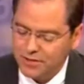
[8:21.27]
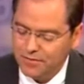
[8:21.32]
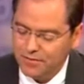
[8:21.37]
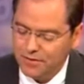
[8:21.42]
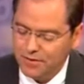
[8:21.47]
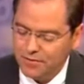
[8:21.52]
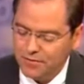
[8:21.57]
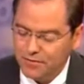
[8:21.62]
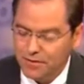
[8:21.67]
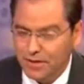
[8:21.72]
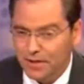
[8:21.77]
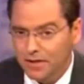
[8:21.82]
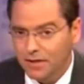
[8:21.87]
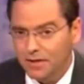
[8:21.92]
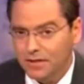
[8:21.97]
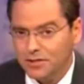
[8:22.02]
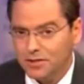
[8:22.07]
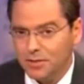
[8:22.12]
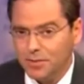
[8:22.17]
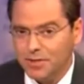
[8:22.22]
If,
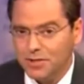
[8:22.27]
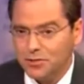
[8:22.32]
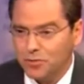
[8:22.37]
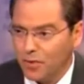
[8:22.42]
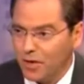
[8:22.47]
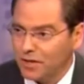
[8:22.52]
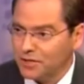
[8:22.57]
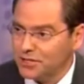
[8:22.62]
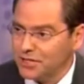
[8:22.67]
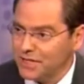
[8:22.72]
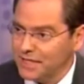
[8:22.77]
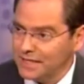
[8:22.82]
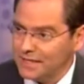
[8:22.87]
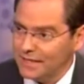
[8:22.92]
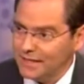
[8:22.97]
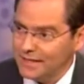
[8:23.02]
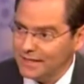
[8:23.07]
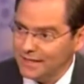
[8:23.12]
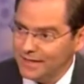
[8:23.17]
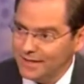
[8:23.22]
if somebody's watching and
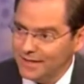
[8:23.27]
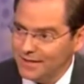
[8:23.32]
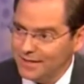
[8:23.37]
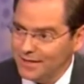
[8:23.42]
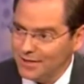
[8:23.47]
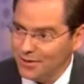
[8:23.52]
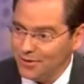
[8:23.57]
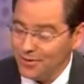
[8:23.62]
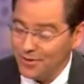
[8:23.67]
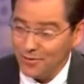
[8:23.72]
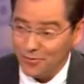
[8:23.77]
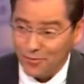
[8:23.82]
they, uh, you know they